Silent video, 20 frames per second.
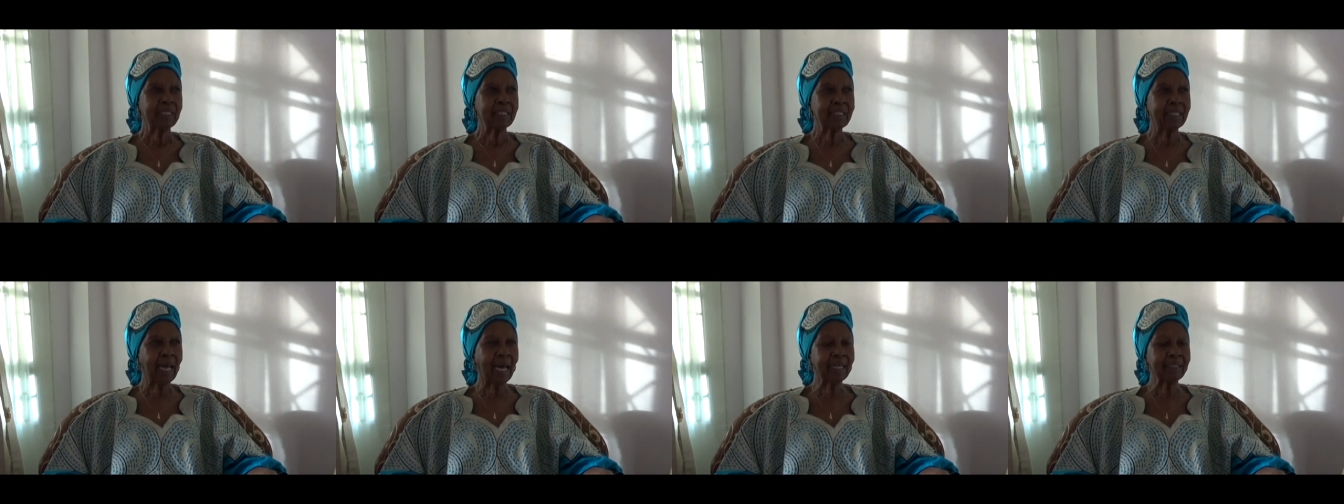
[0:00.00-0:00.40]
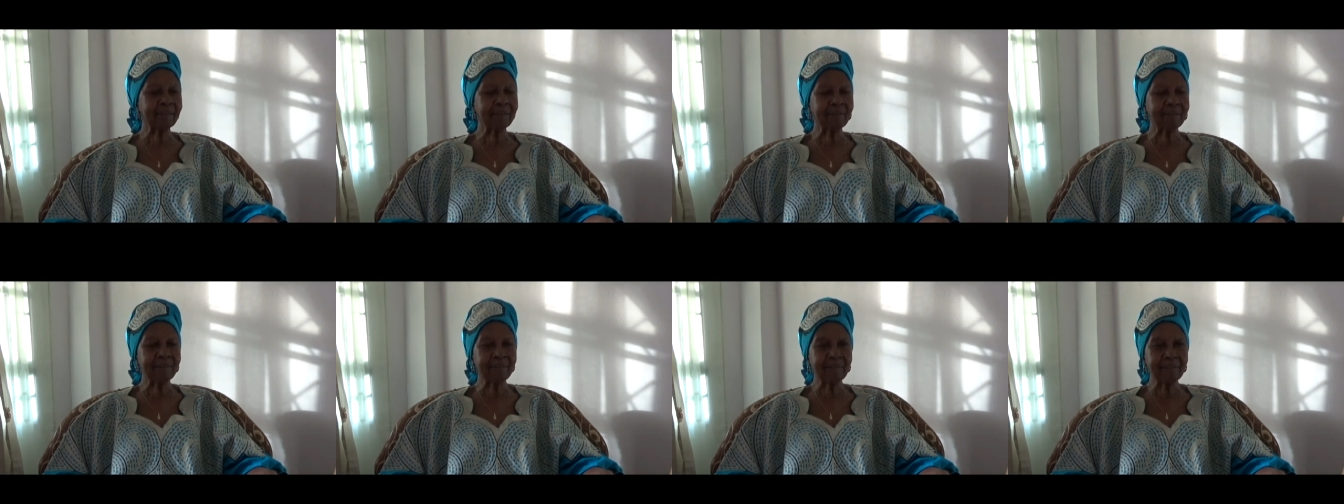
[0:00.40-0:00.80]
that
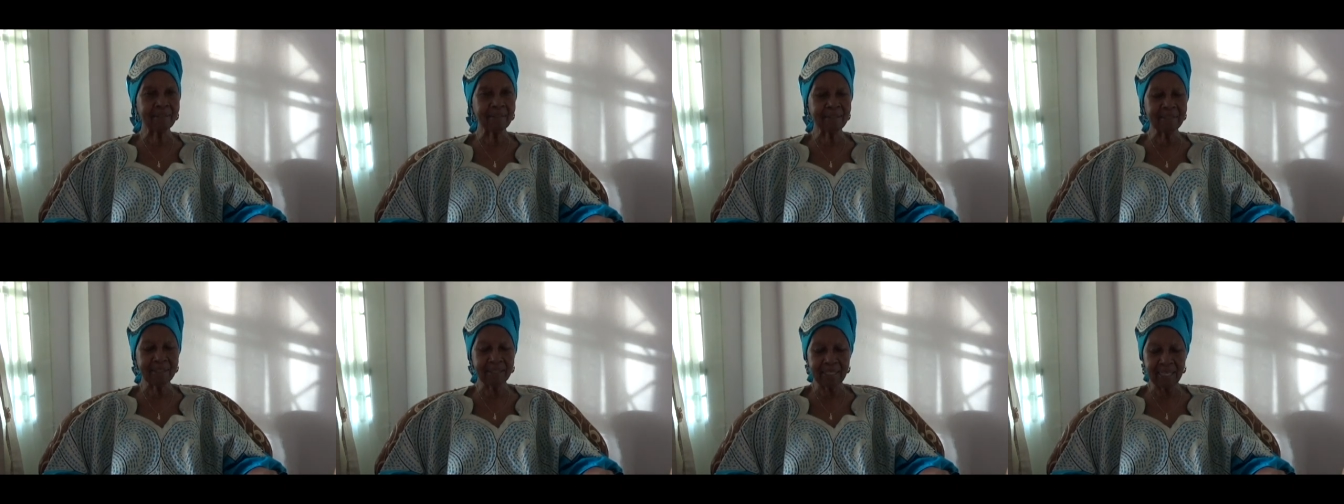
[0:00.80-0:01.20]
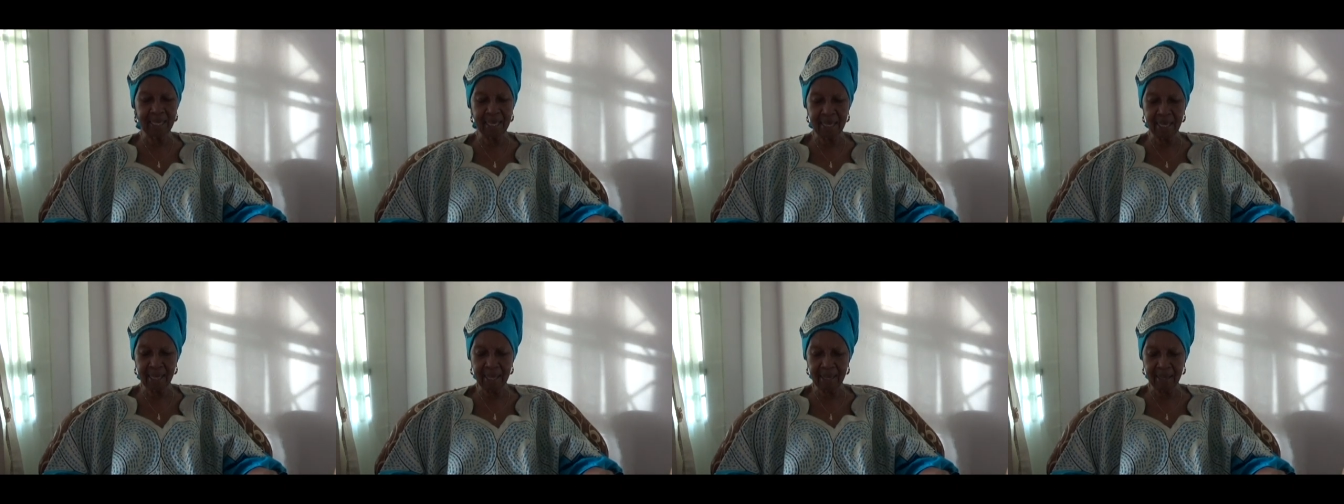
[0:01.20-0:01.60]

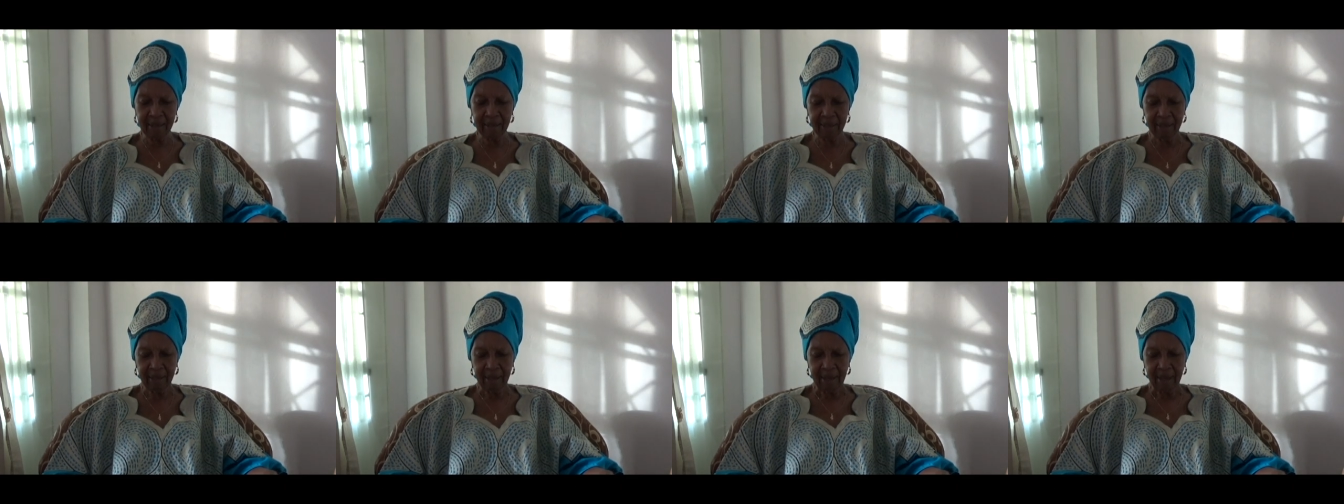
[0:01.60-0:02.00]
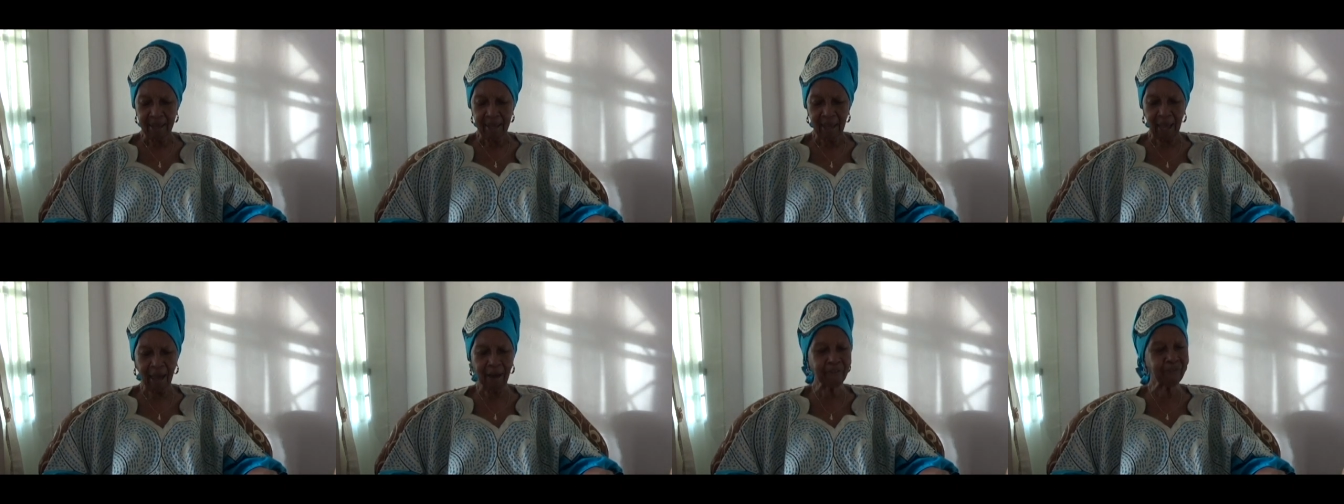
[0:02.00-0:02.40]
the
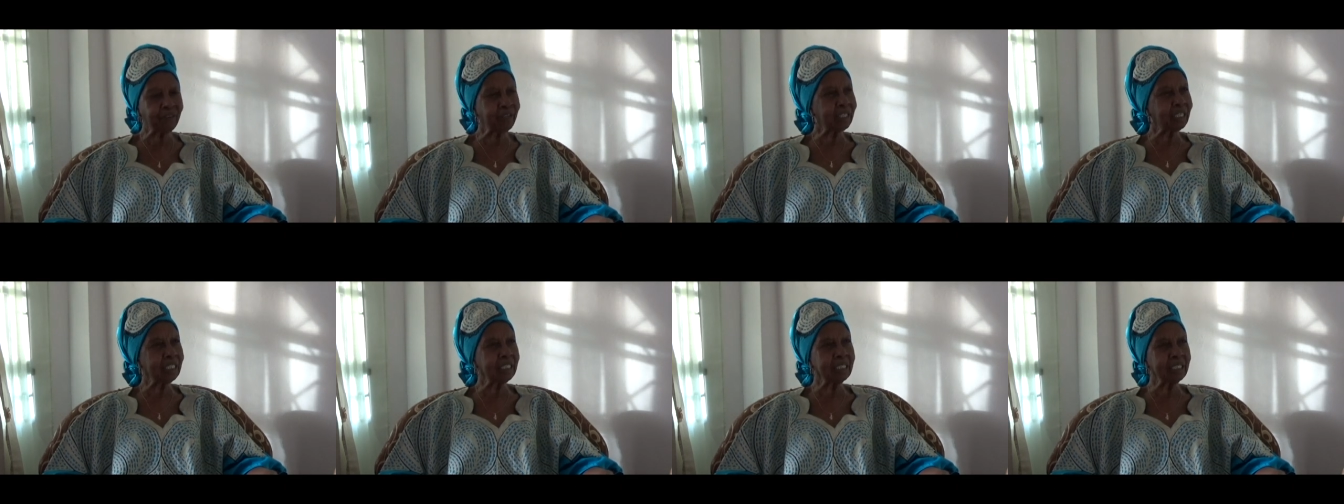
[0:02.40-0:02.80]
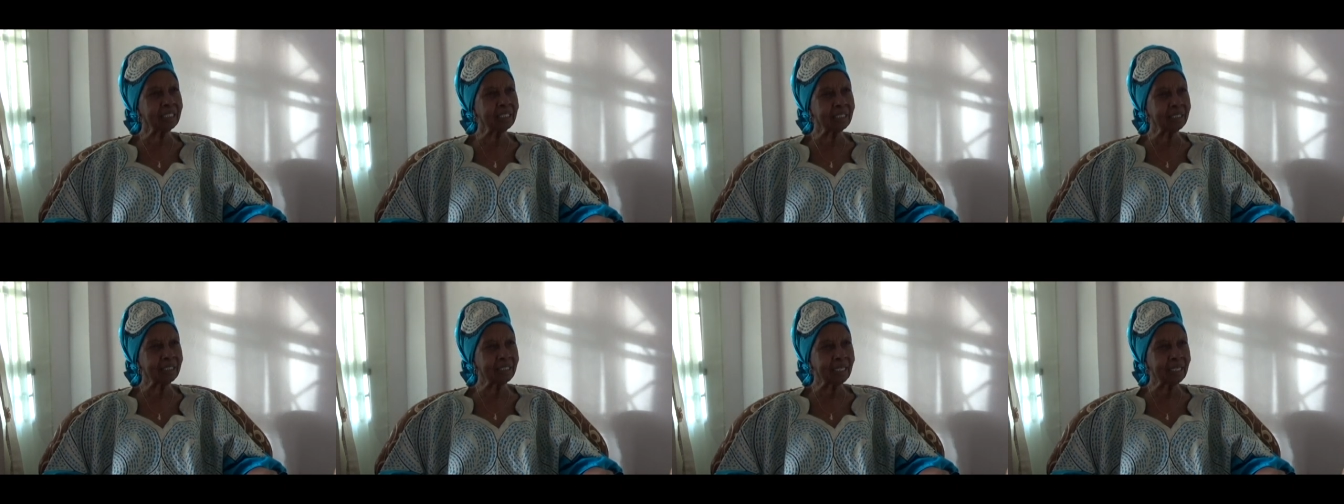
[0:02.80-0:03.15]
African,